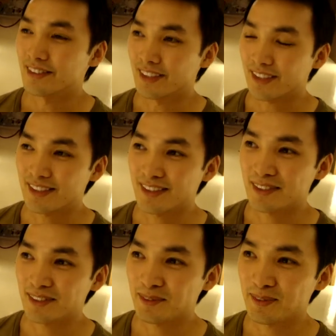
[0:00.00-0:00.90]
God,
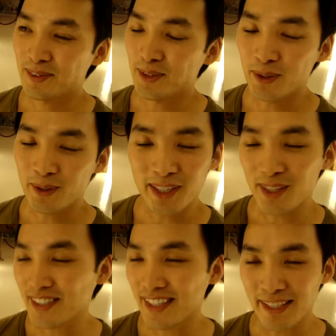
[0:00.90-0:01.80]
I
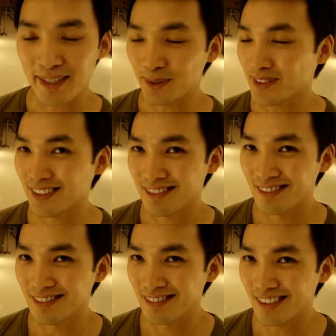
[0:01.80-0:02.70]
lost count.
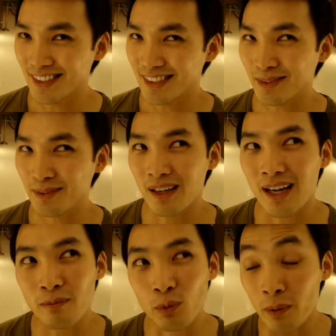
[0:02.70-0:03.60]

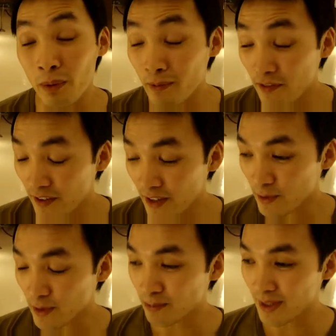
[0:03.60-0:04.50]
The film
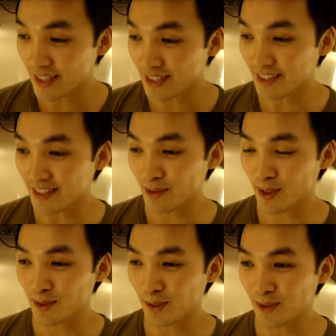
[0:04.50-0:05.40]
was made in
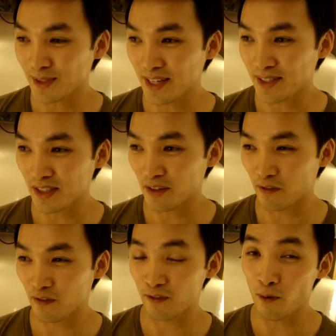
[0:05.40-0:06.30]

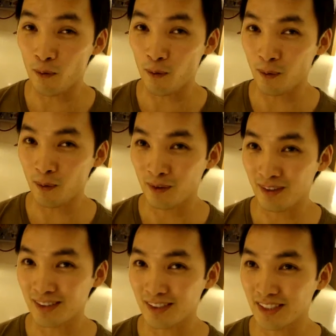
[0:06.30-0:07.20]
2004.
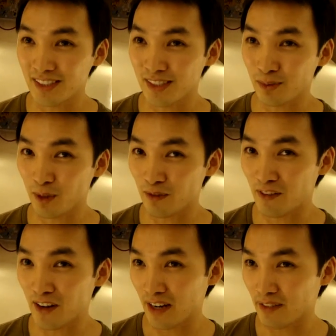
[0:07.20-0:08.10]
This is
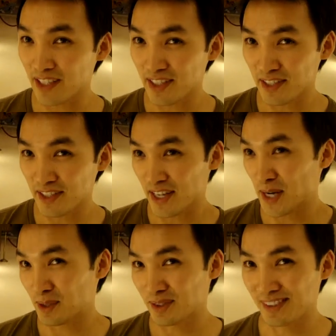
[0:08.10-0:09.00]
5 years
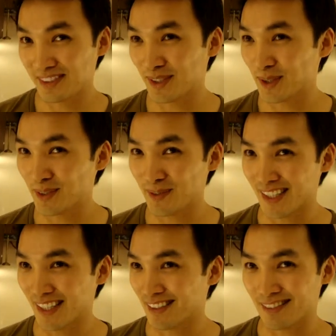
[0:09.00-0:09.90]
now. So I
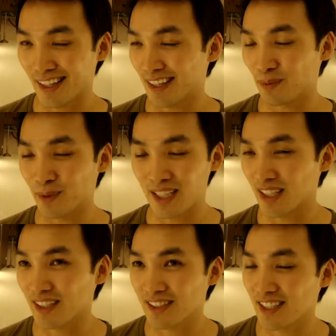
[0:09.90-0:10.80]
really
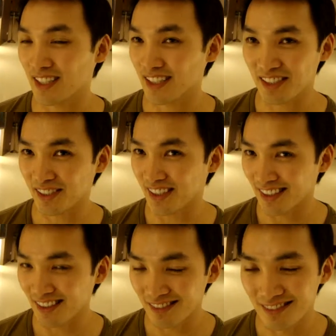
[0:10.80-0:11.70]
lost touch on that.